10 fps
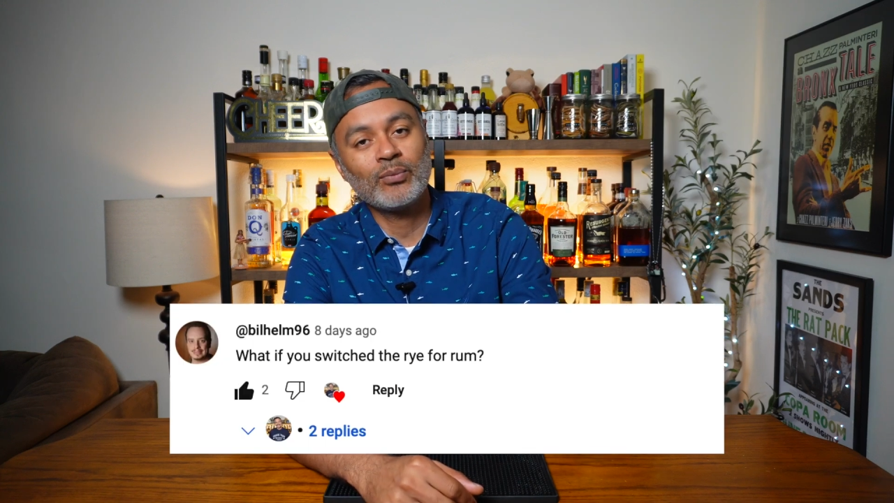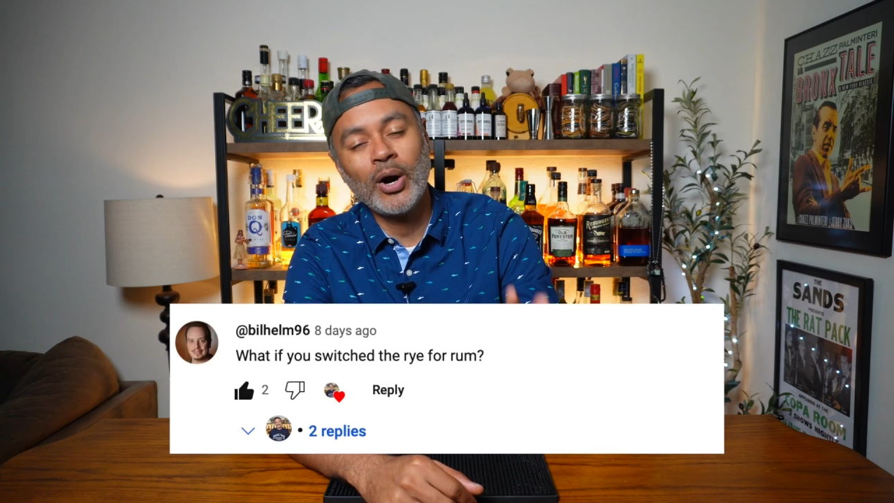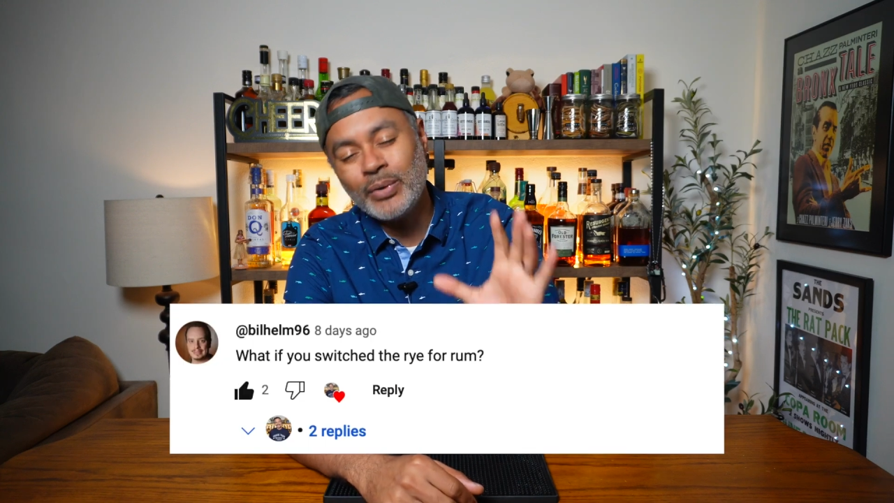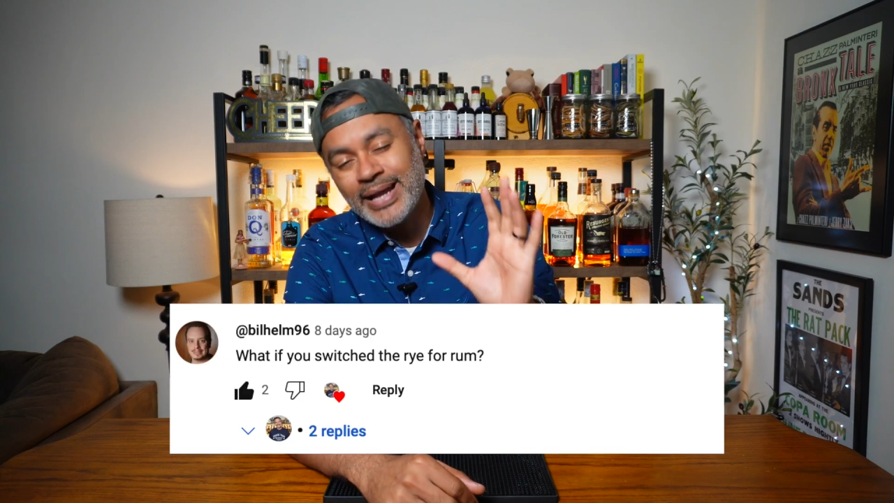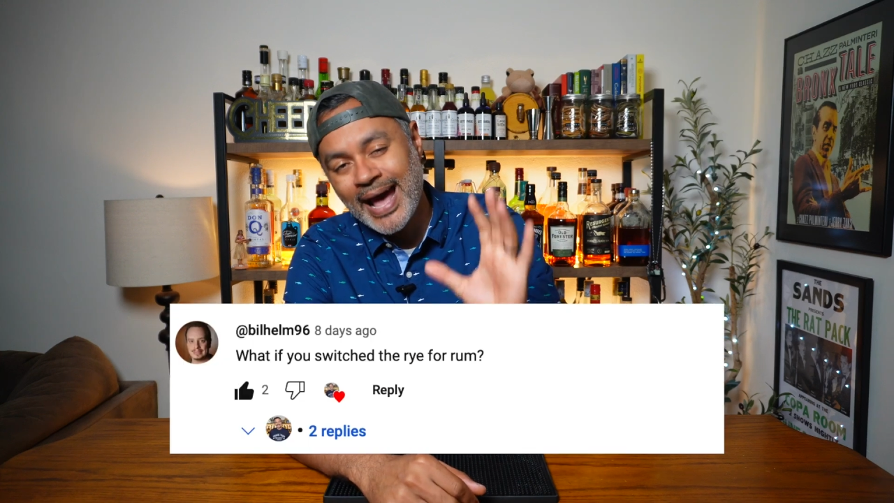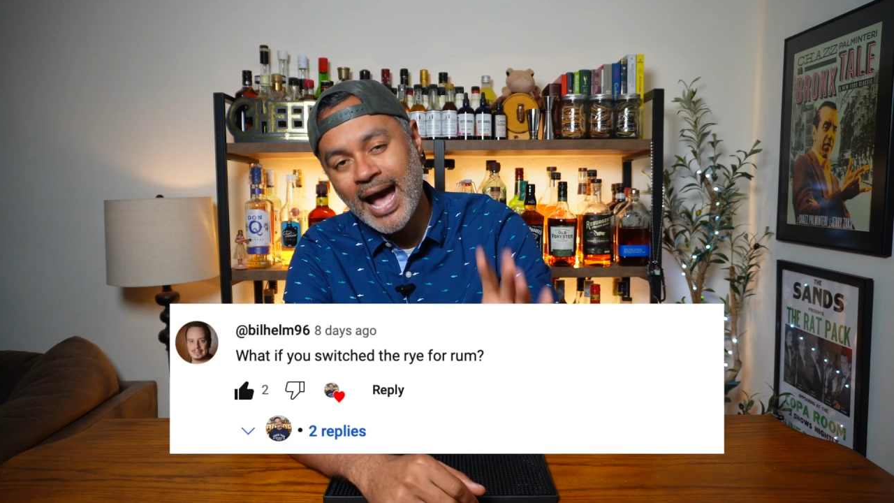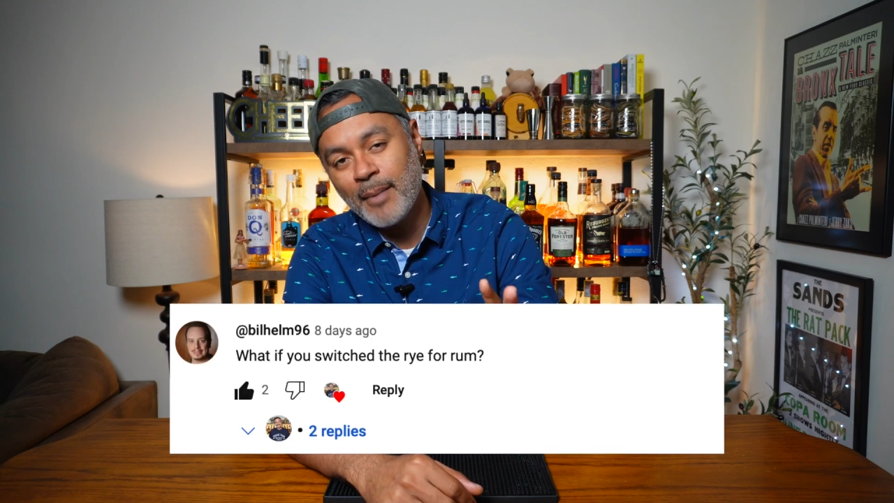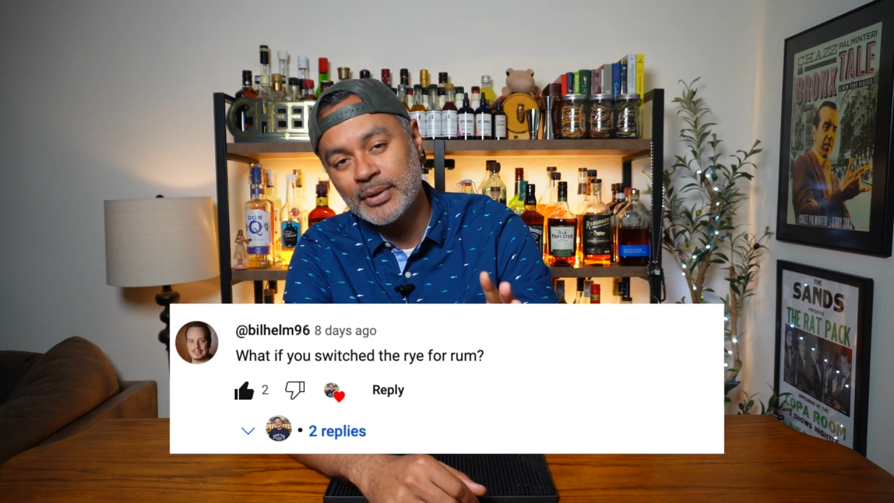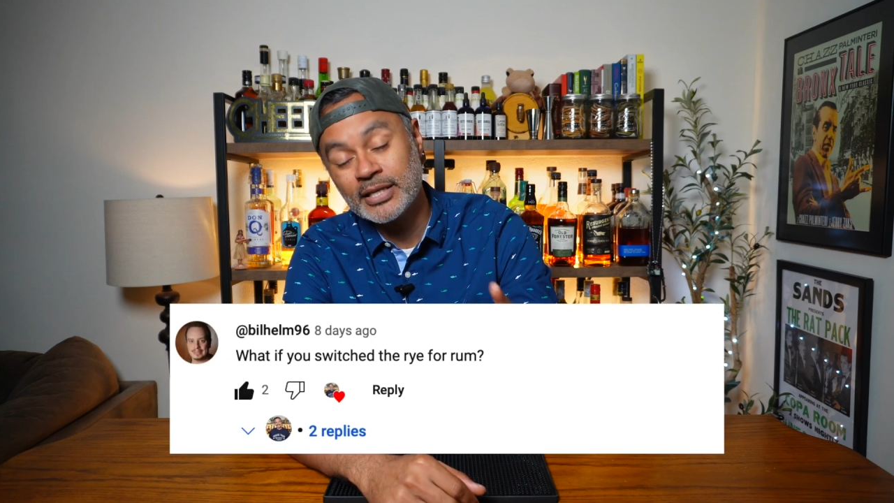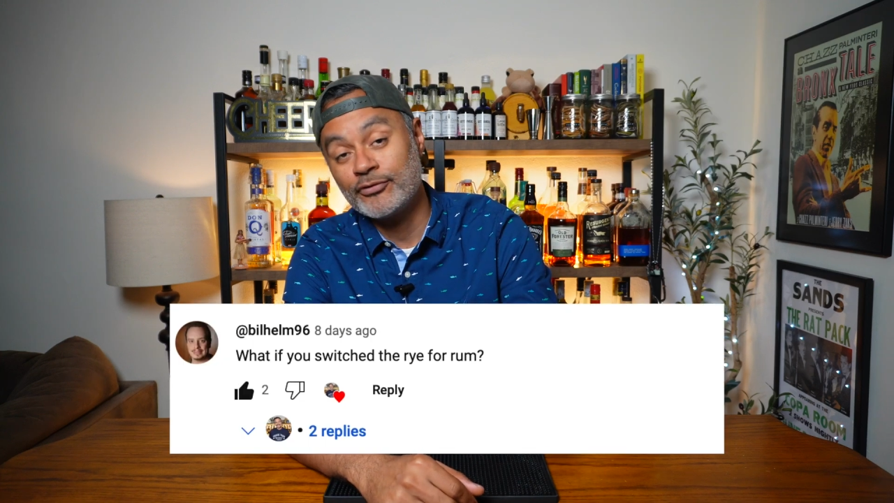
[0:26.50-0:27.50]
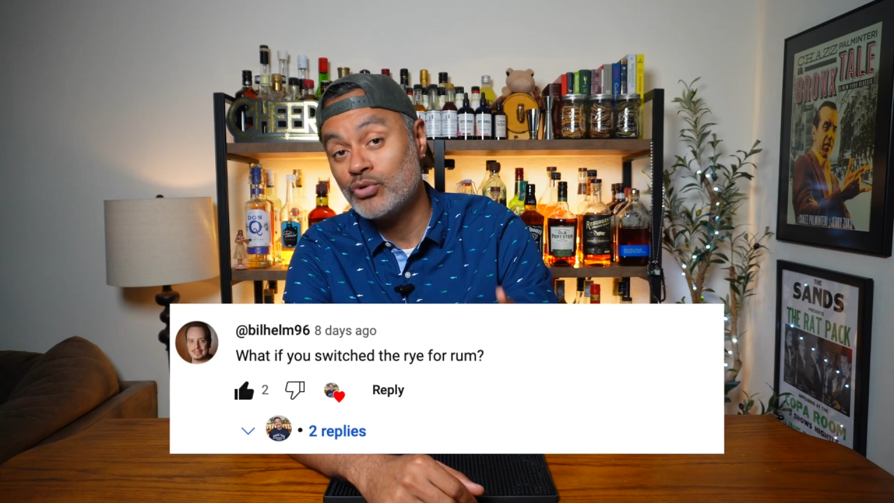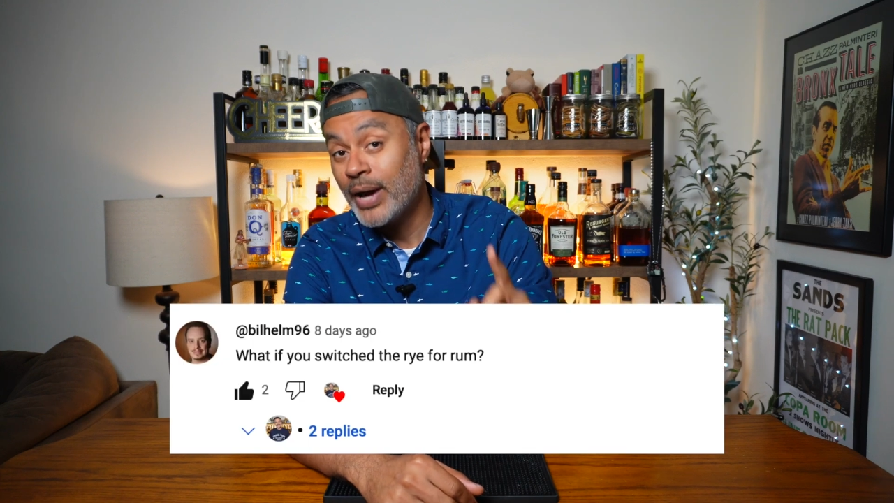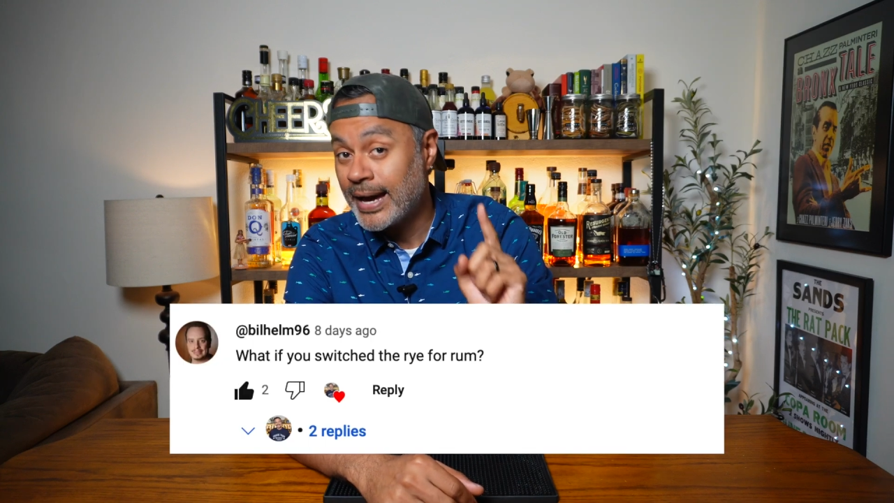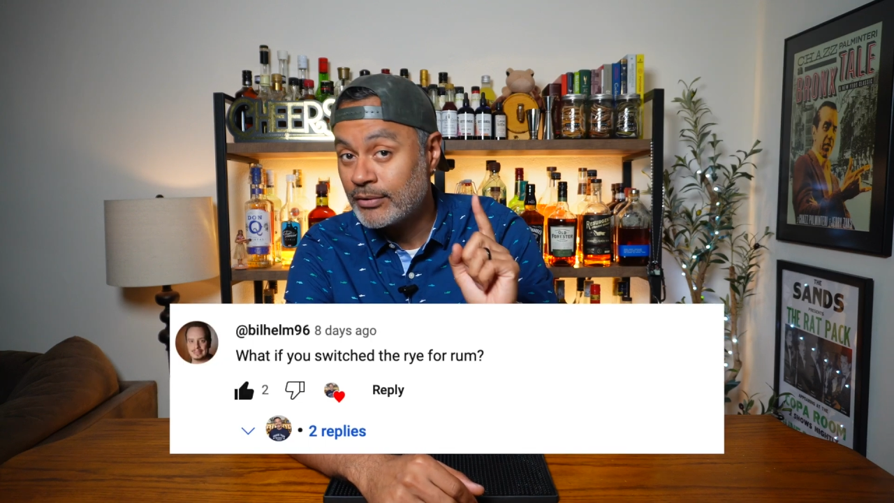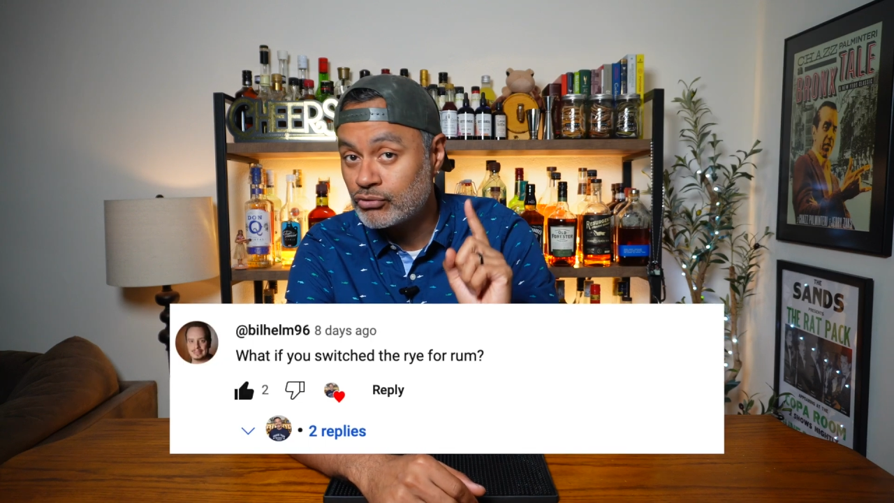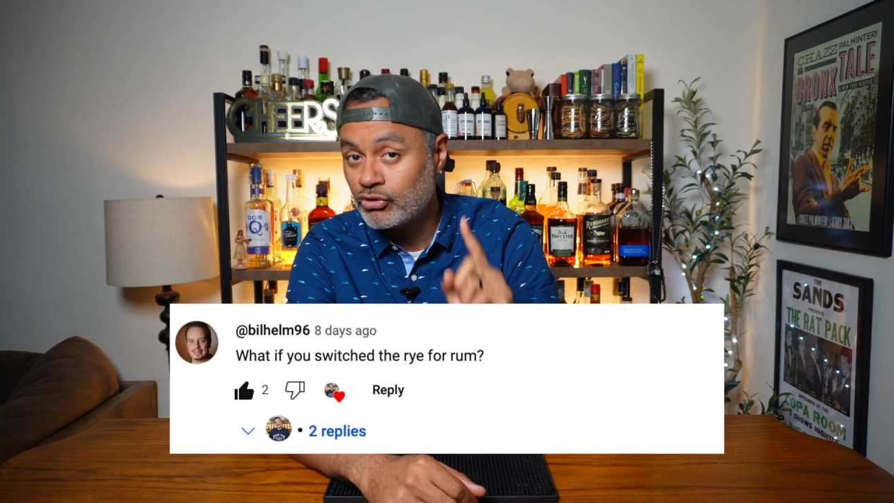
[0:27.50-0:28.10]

what would happen if you add